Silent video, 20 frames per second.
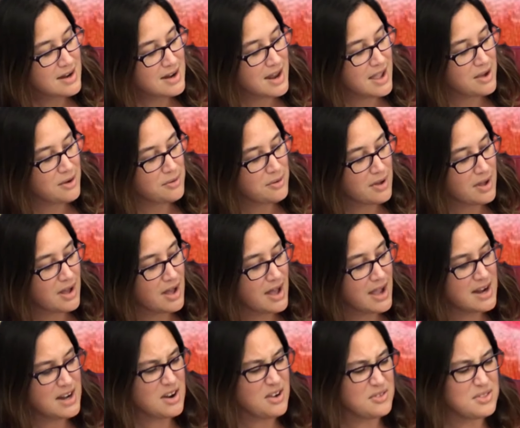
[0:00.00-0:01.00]
Now,
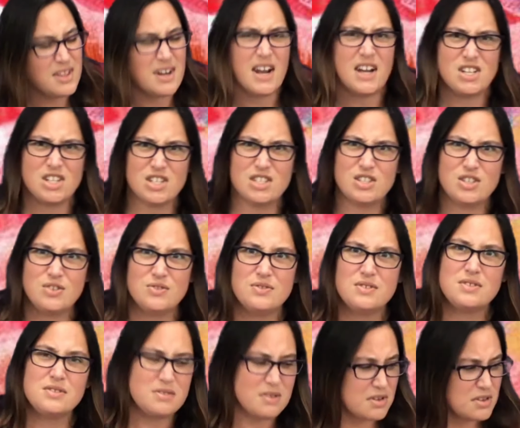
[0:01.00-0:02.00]
I know that I just
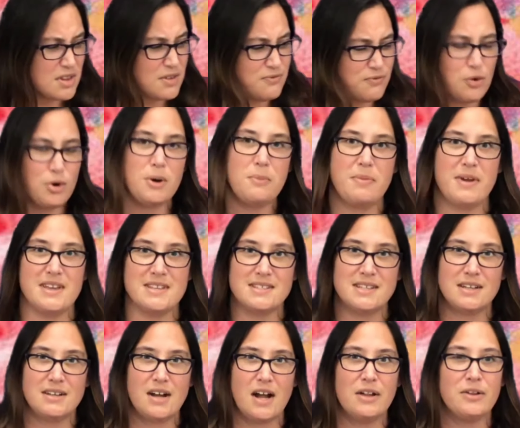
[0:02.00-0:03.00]
used the four
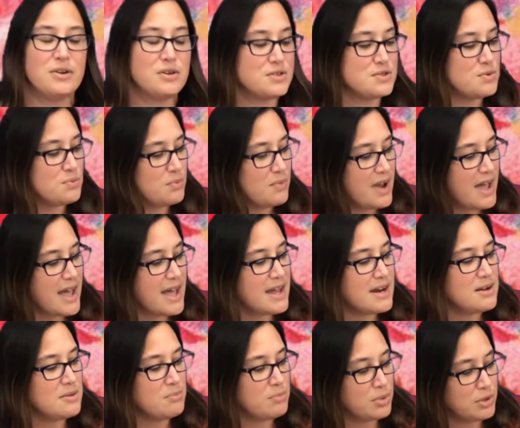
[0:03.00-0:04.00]
basic colors,
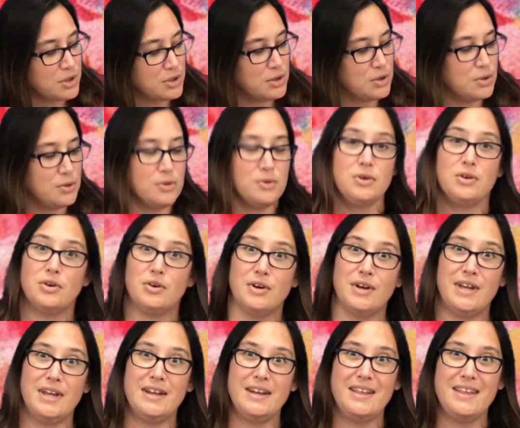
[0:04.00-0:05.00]
red, blue,
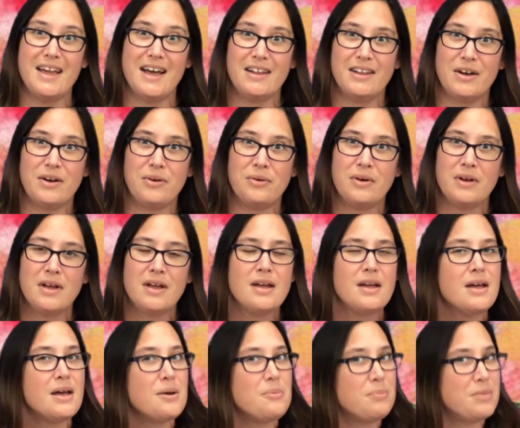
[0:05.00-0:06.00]
green, yellow,
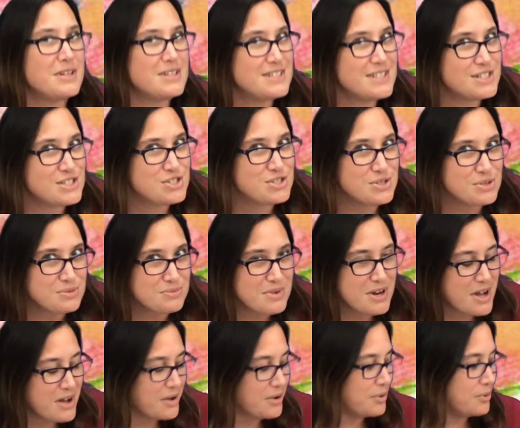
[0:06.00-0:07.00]
but did you
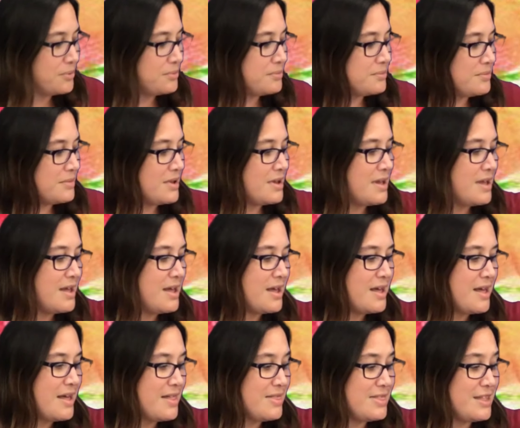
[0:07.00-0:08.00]
know
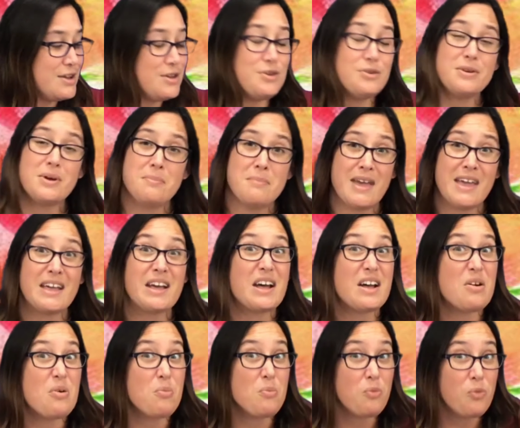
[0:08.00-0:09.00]
that you can make
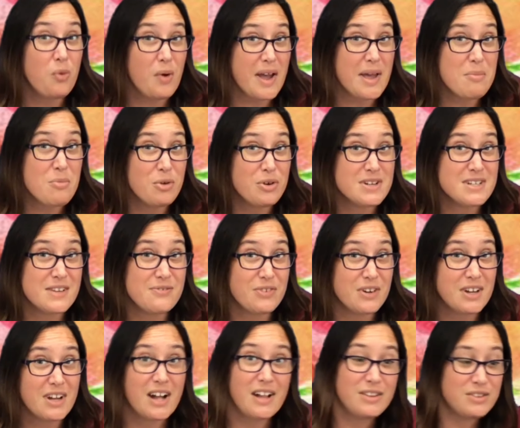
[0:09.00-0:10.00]
way more
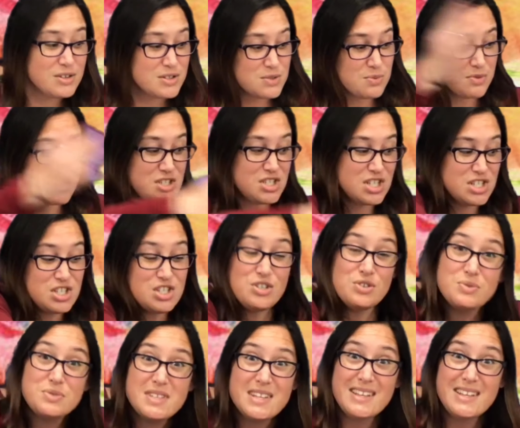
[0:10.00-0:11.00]
different colors with just
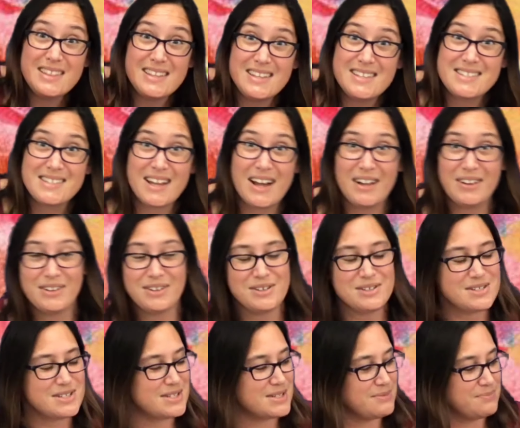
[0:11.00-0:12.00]
using these
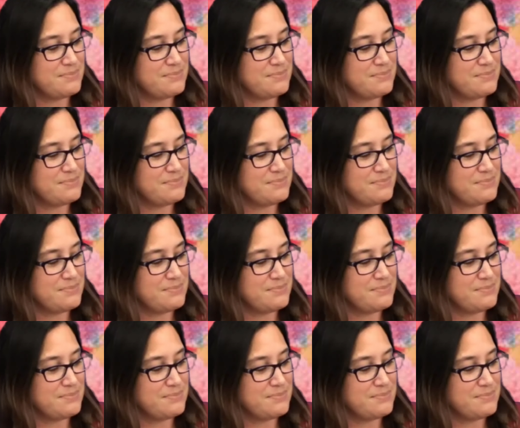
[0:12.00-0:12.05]
colors?